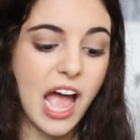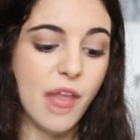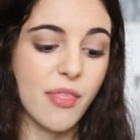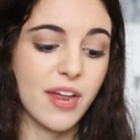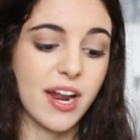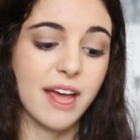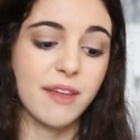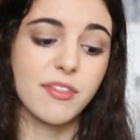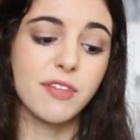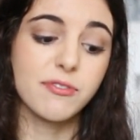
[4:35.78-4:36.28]

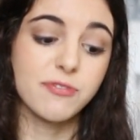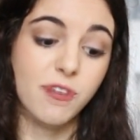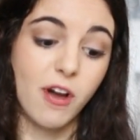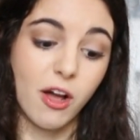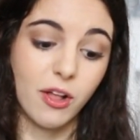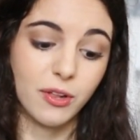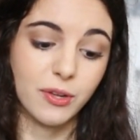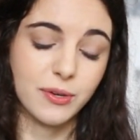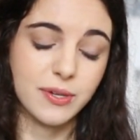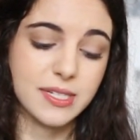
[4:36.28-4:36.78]
And then I have the
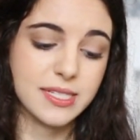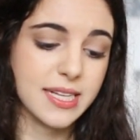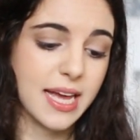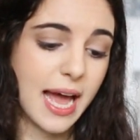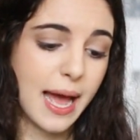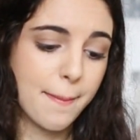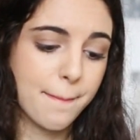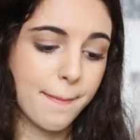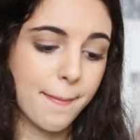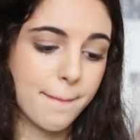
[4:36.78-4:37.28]
Followers
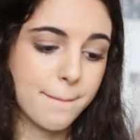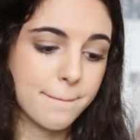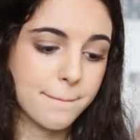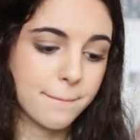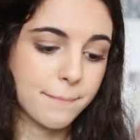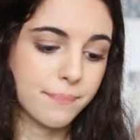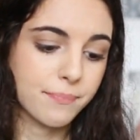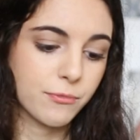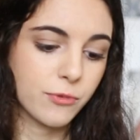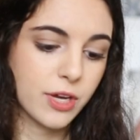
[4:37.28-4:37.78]
app
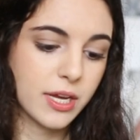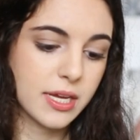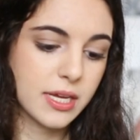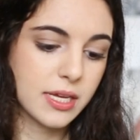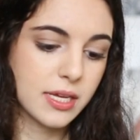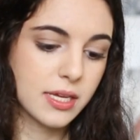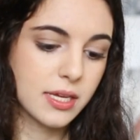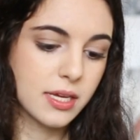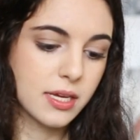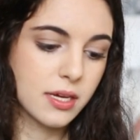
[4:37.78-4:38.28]
right
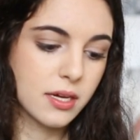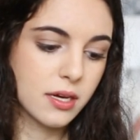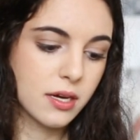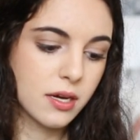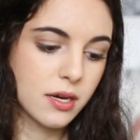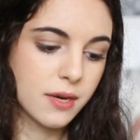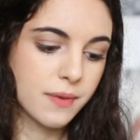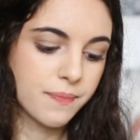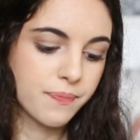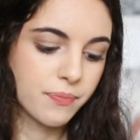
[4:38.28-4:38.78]

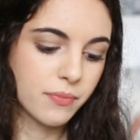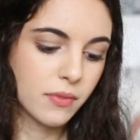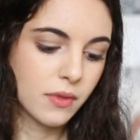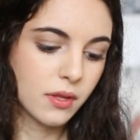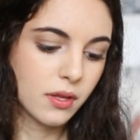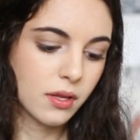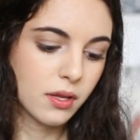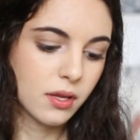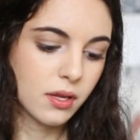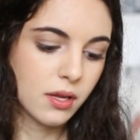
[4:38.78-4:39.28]
here.
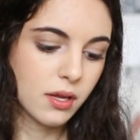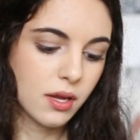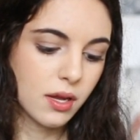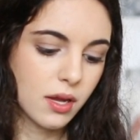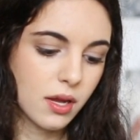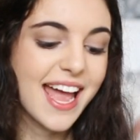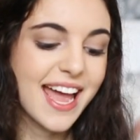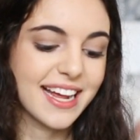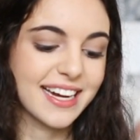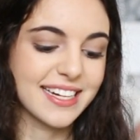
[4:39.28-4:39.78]

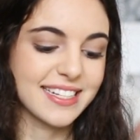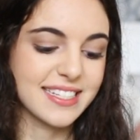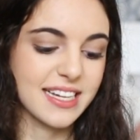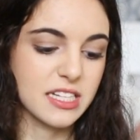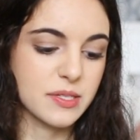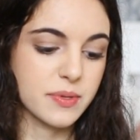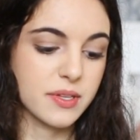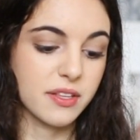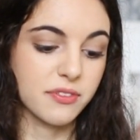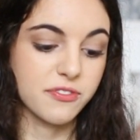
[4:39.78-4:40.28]
And it
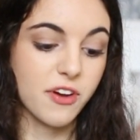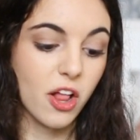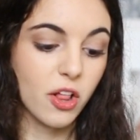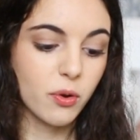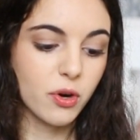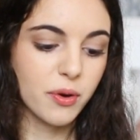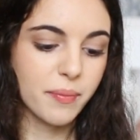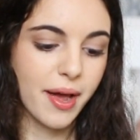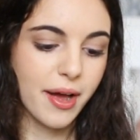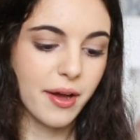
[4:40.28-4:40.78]
tells me the
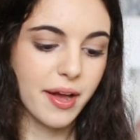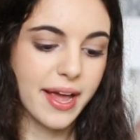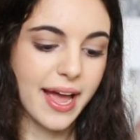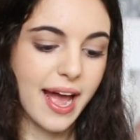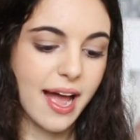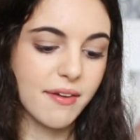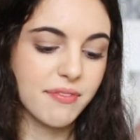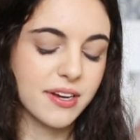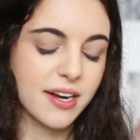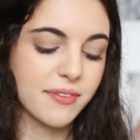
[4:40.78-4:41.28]
follower amount I
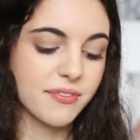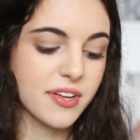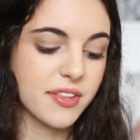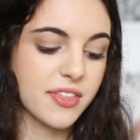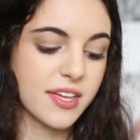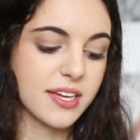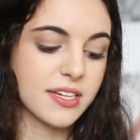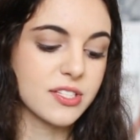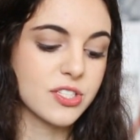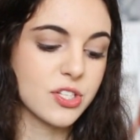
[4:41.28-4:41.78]
have and
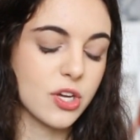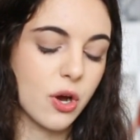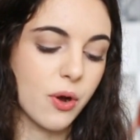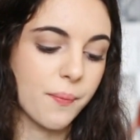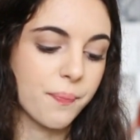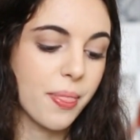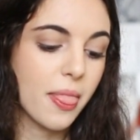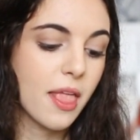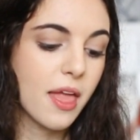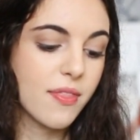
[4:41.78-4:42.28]
everything,
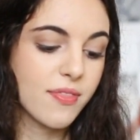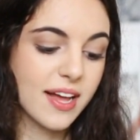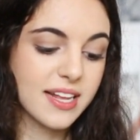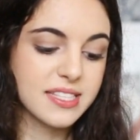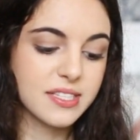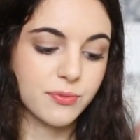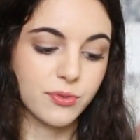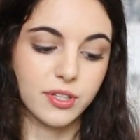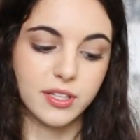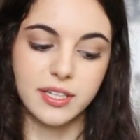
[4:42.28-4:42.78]
so
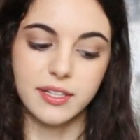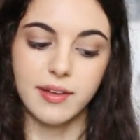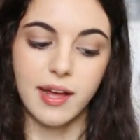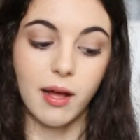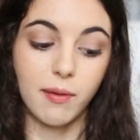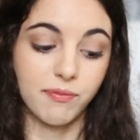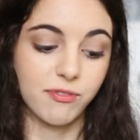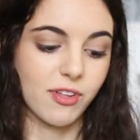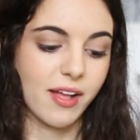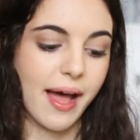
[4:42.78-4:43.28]
that's a really
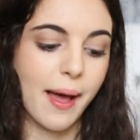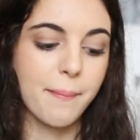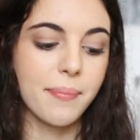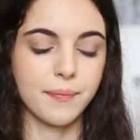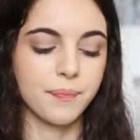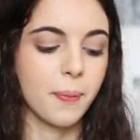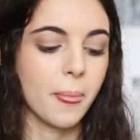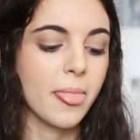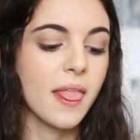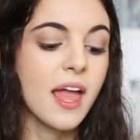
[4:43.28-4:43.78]
helpful
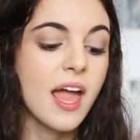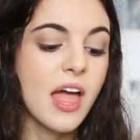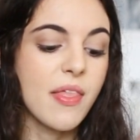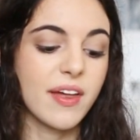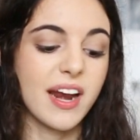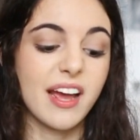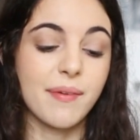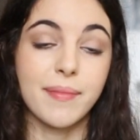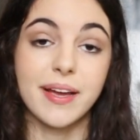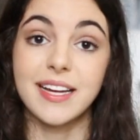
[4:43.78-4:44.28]
app.
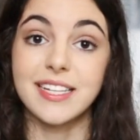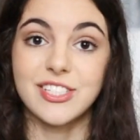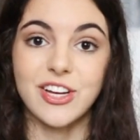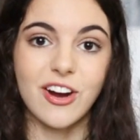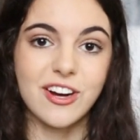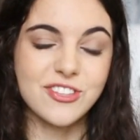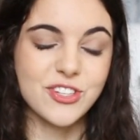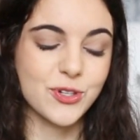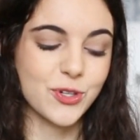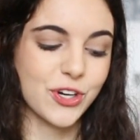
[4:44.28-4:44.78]
Then I have my
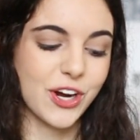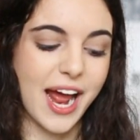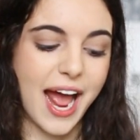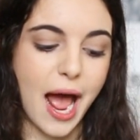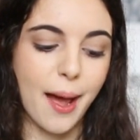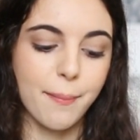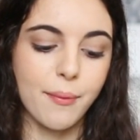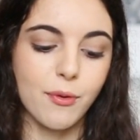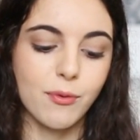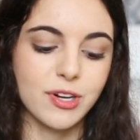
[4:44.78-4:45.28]
Guitar Tuner
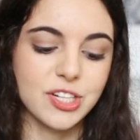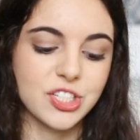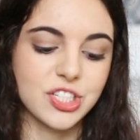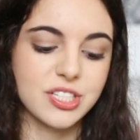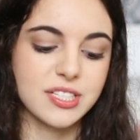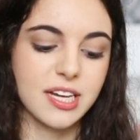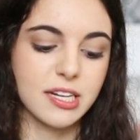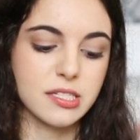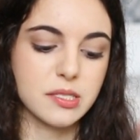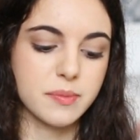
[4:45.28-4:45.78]
app,
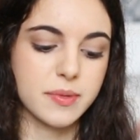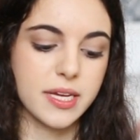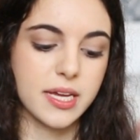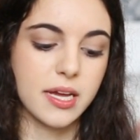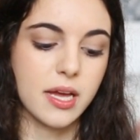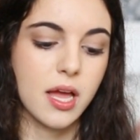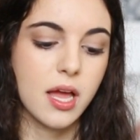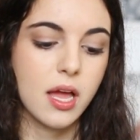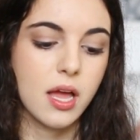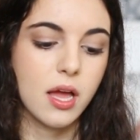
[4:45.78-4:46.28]
which tells
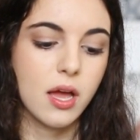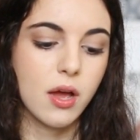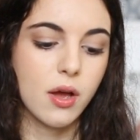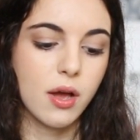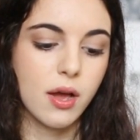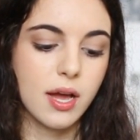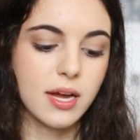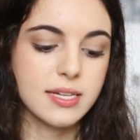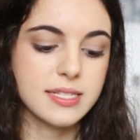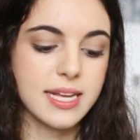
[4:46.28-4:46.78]
me
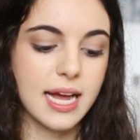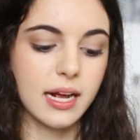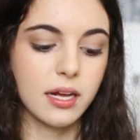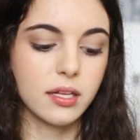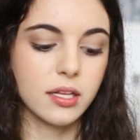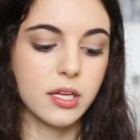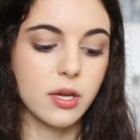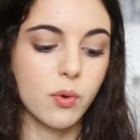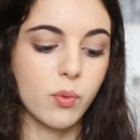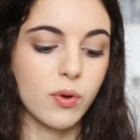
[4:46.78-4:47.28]

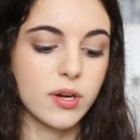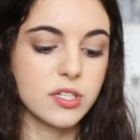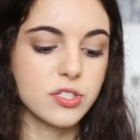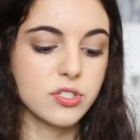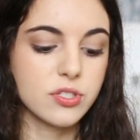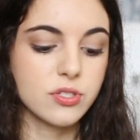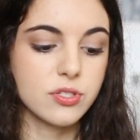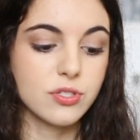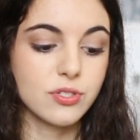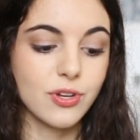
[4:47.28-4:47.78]
exactly what
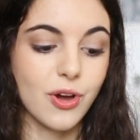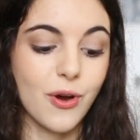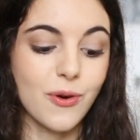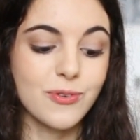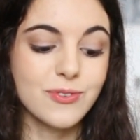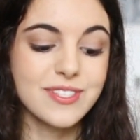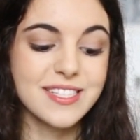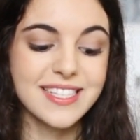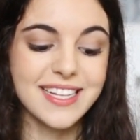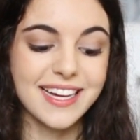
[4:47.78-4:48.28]

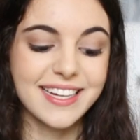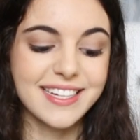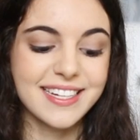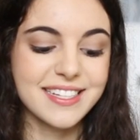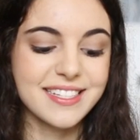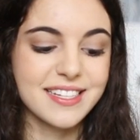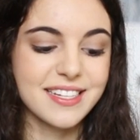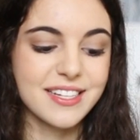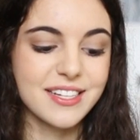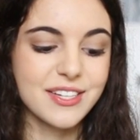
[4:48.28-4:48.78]
tones I
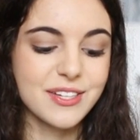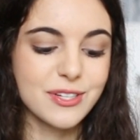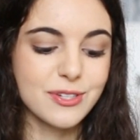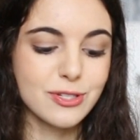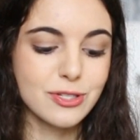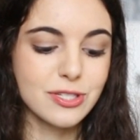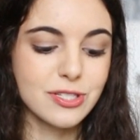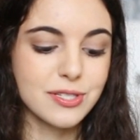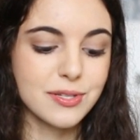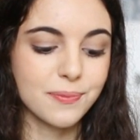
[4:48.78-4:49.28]
need to
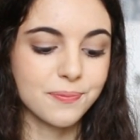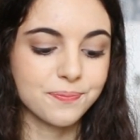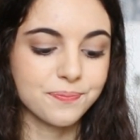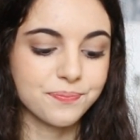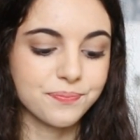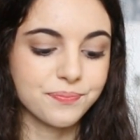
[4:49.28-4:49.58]
use